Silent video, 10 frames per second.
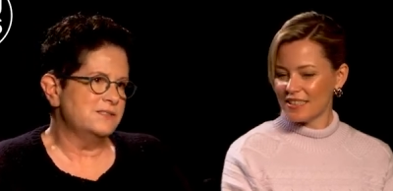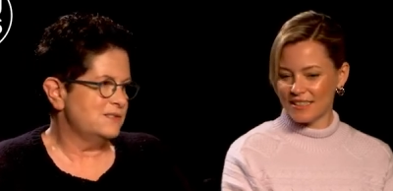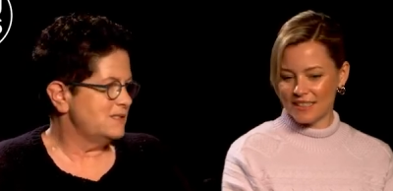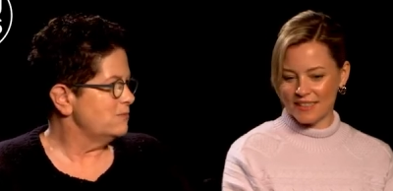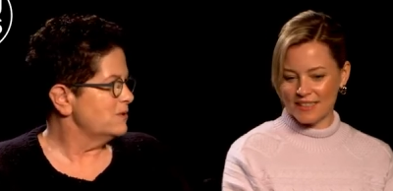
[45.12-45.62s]
Speaker 1: to
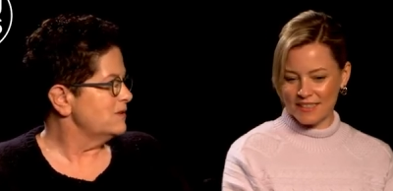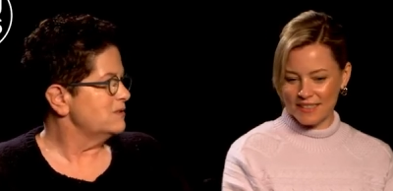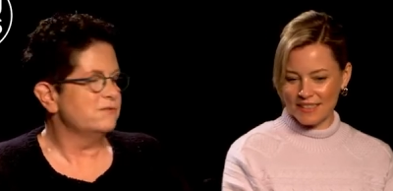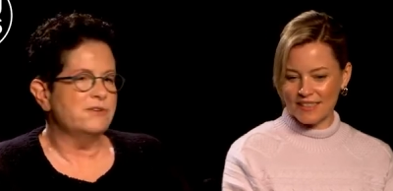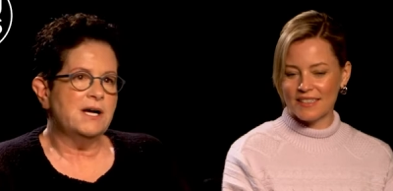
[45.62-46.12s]
see what the
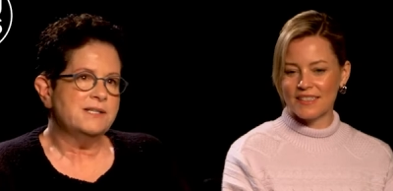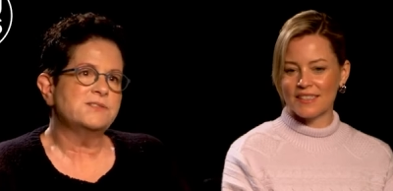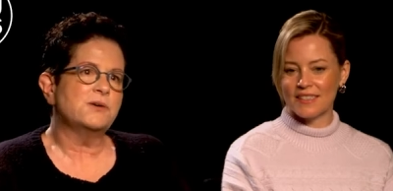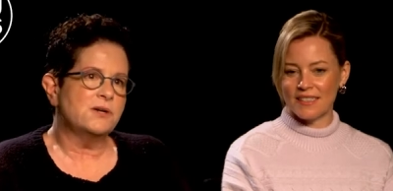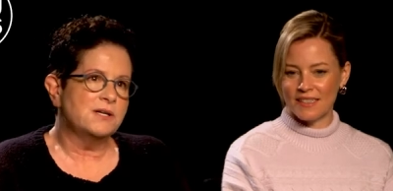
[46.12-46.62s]

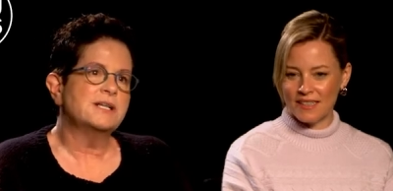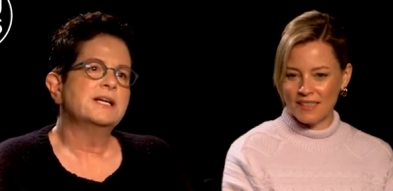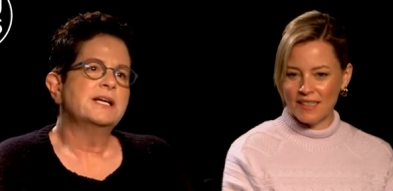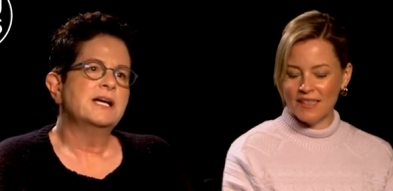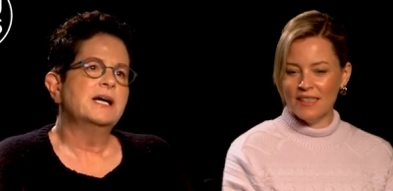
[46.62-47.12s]
divides are
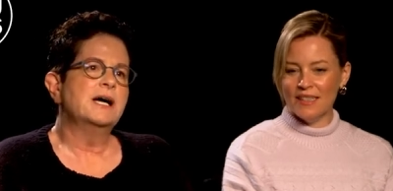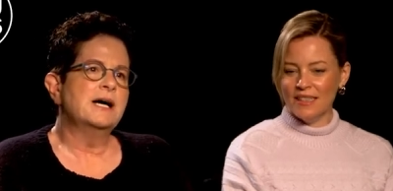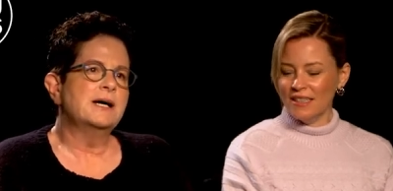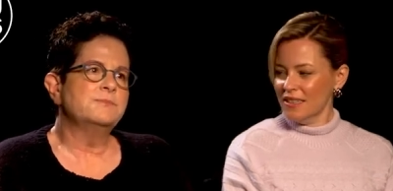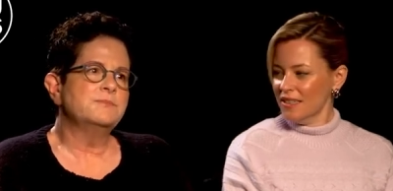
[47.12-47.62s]

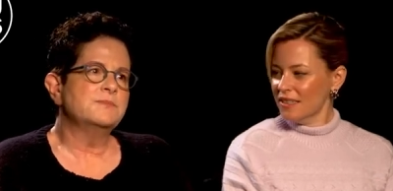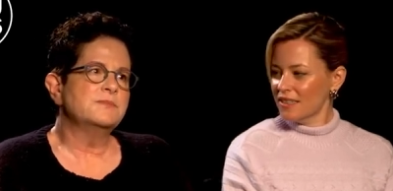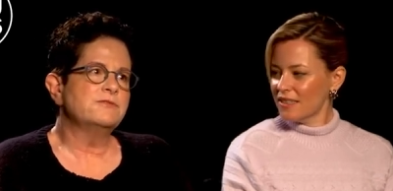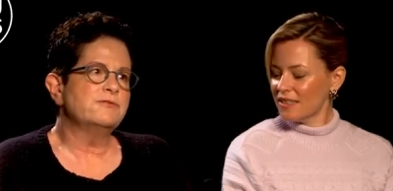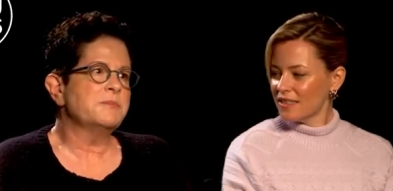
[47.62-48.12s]

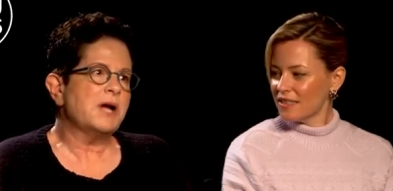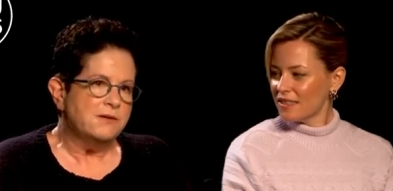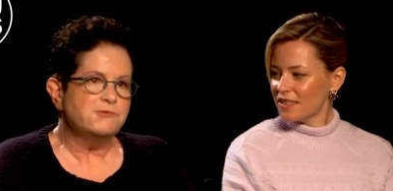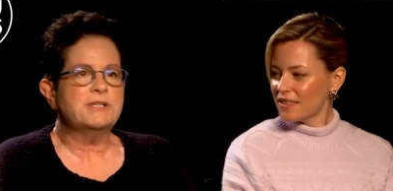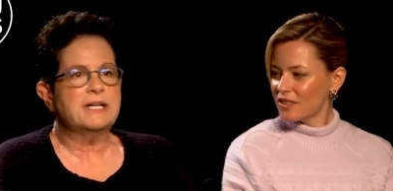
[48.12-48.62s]
um, from
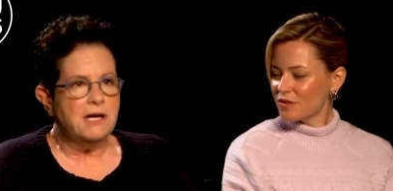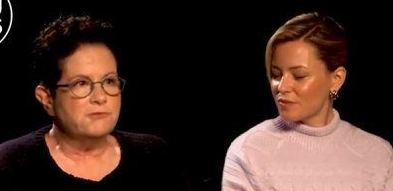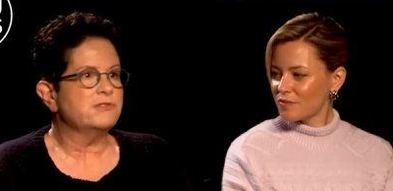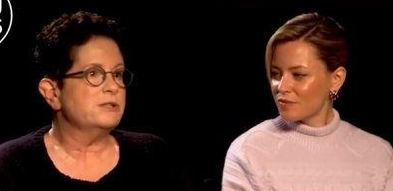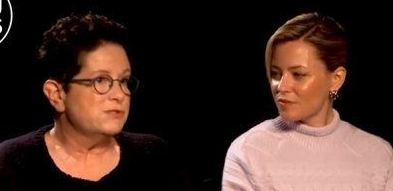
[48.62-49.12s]
country to
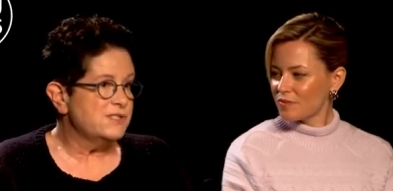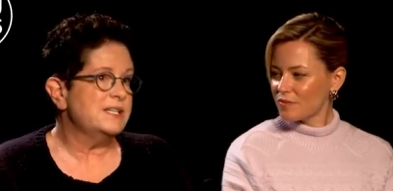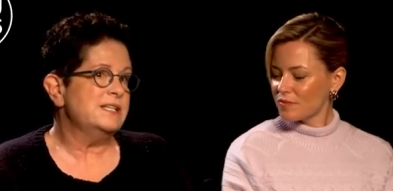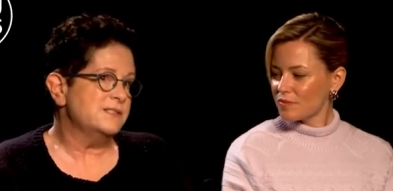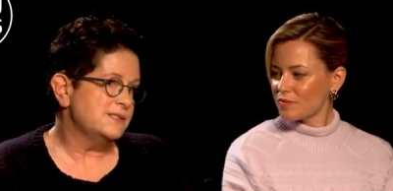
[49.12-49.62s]
country or
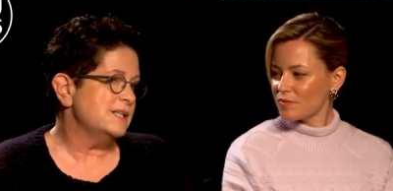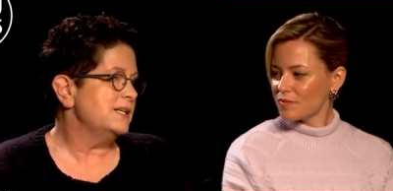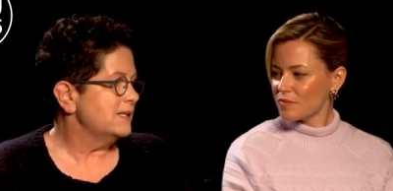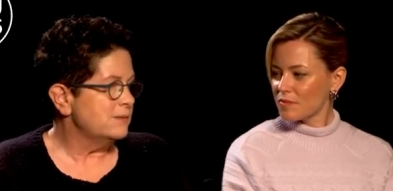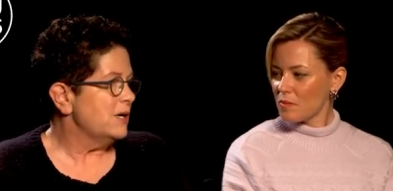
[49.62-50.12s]
city to
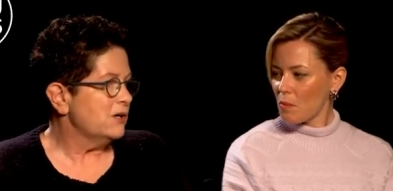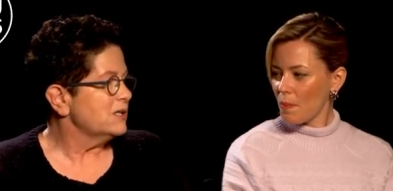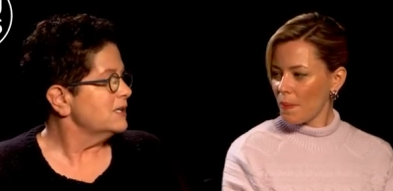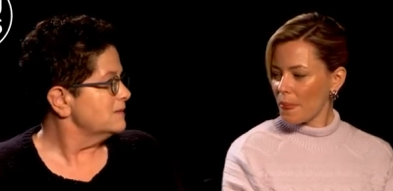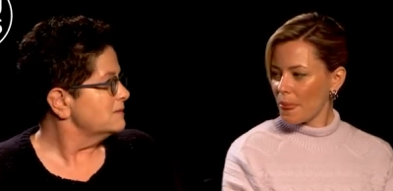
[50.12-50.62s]
city in
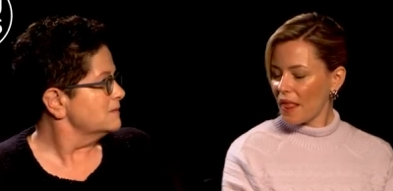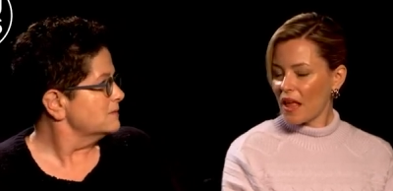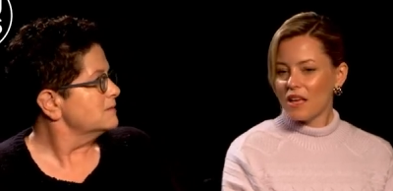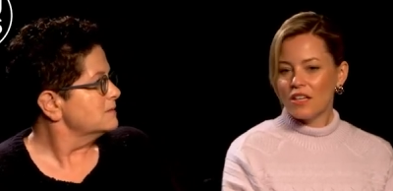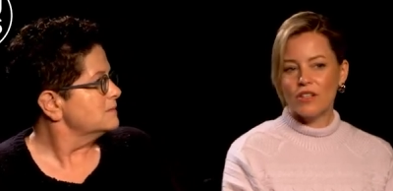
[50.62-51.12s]
America.
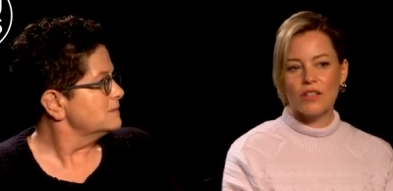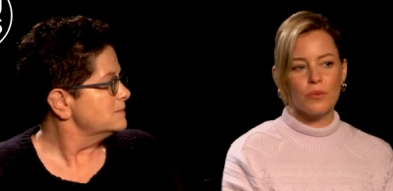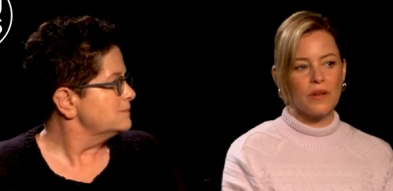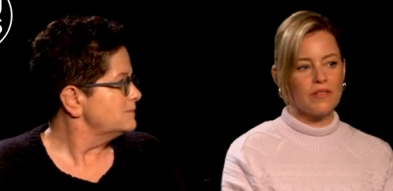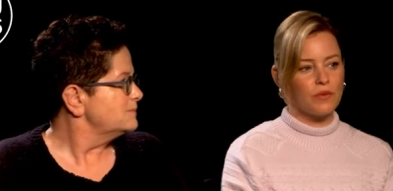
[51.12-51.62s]
Speaker 2: You know,
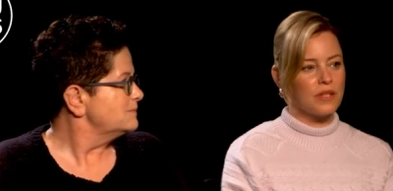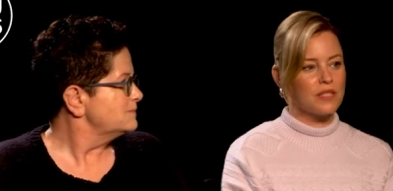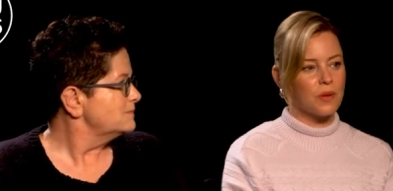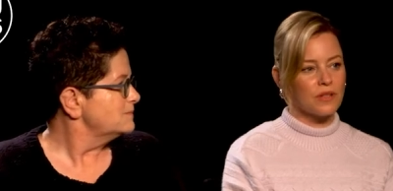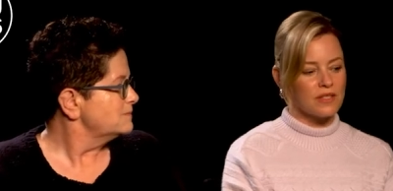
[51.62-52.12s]
like we we
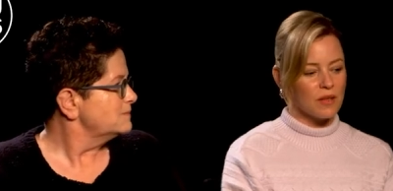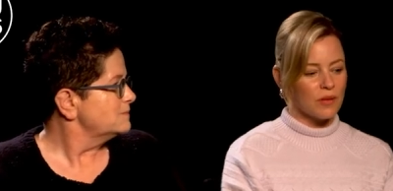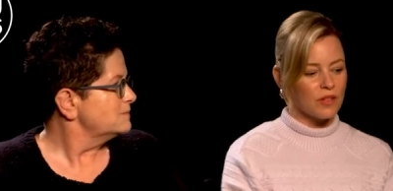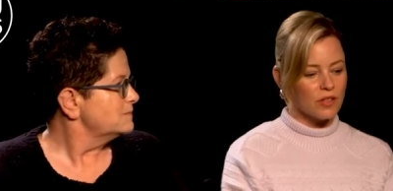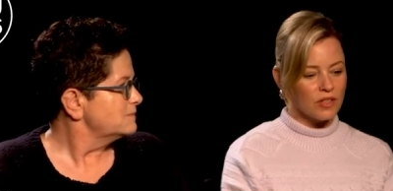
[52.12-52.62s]
spoke to
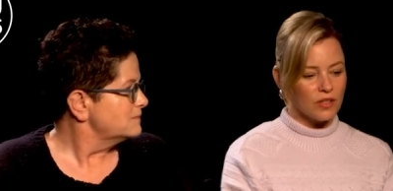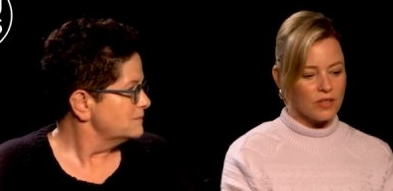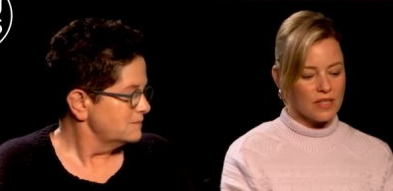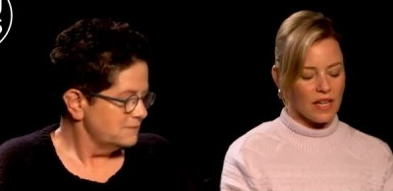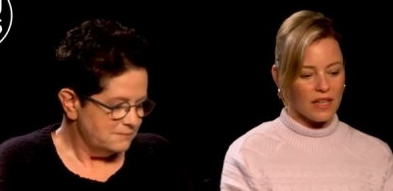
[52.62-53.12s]
someone earlier
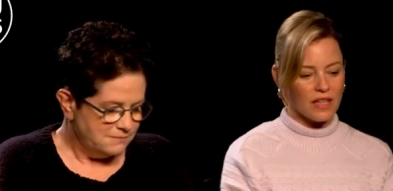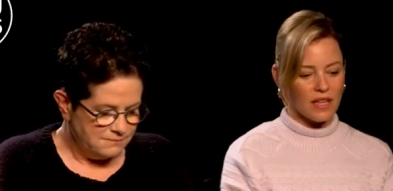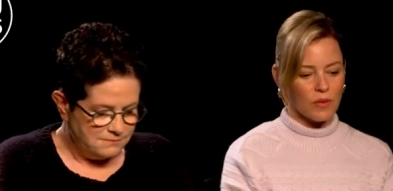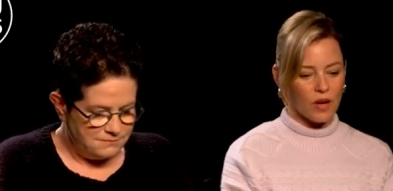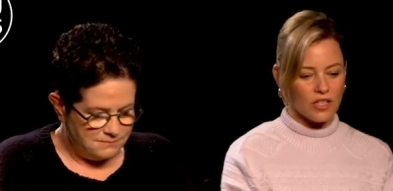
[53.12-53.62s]
who said that
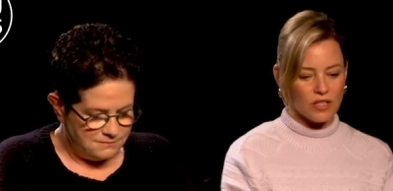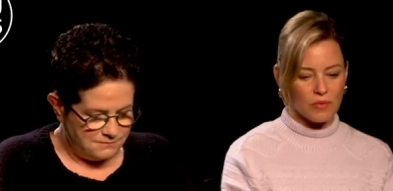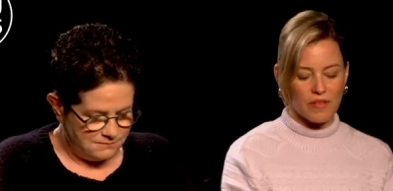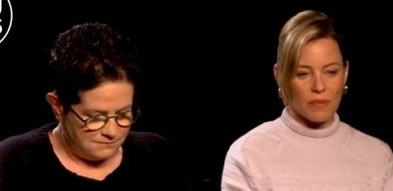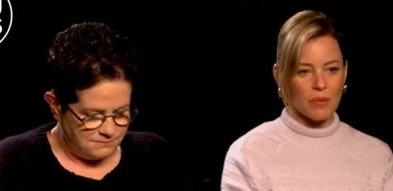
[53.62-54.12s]
they watched
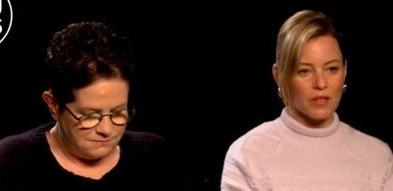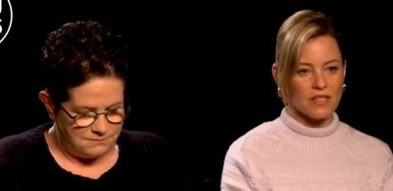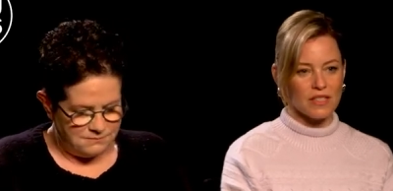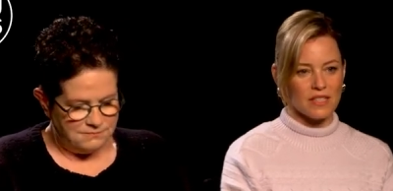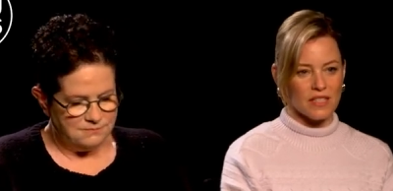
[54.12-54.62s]
this movie and
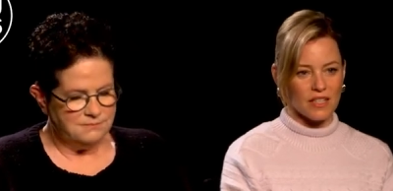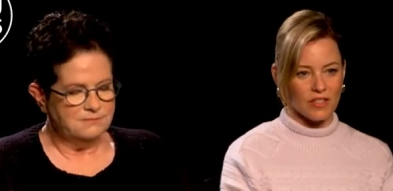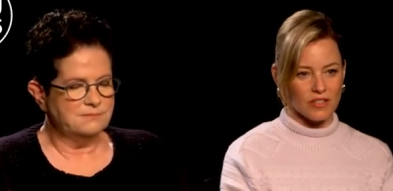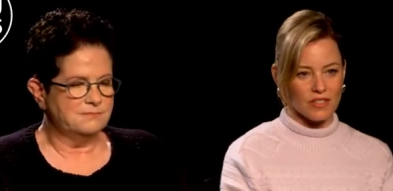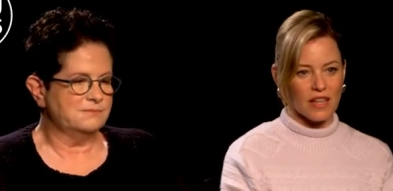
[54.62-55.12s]
burst into
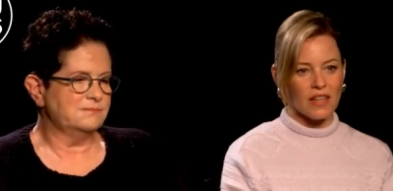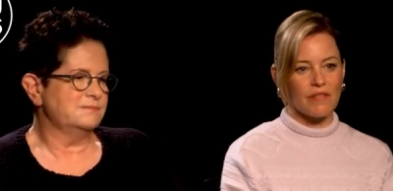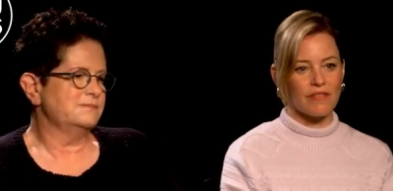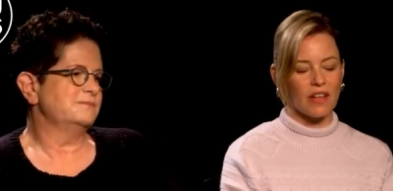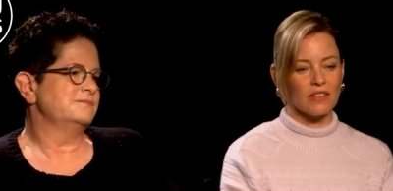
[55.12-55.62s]
tears. That
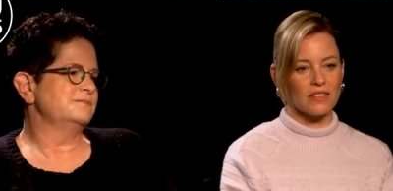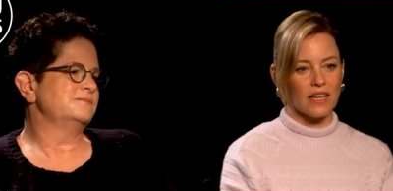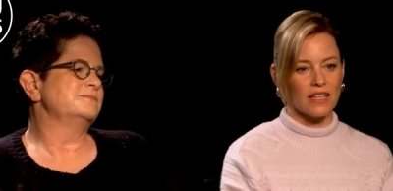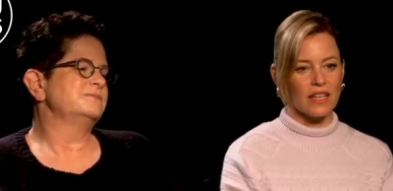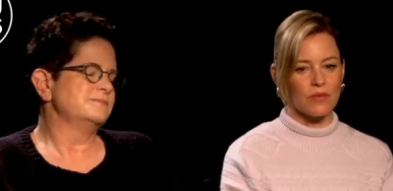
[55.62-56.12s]
they felt
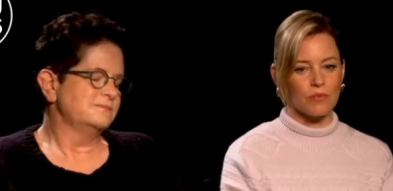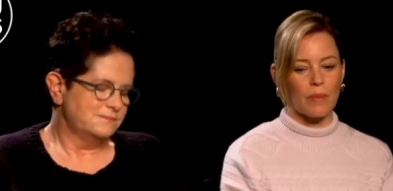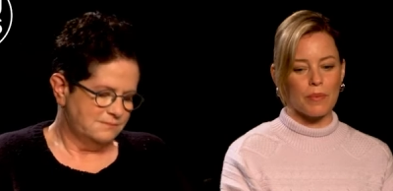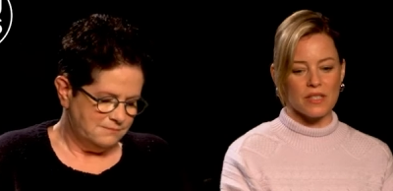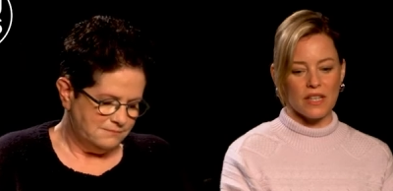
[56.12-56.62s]
like it
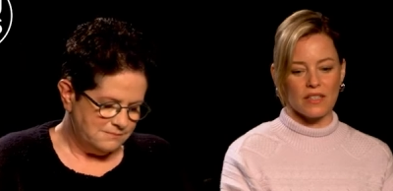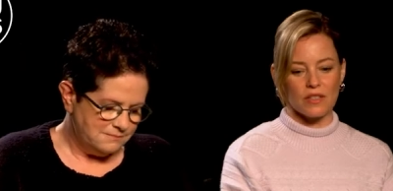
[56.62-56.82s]
represented